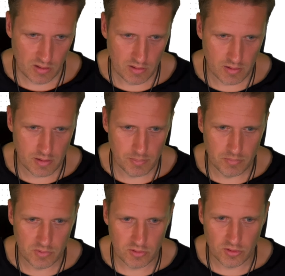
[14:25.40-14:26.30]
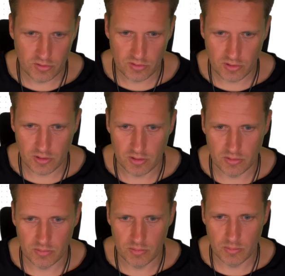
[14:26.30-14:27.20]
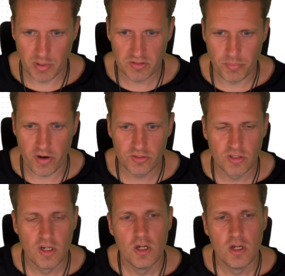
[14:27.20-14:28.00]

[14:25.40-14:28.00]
bus bars.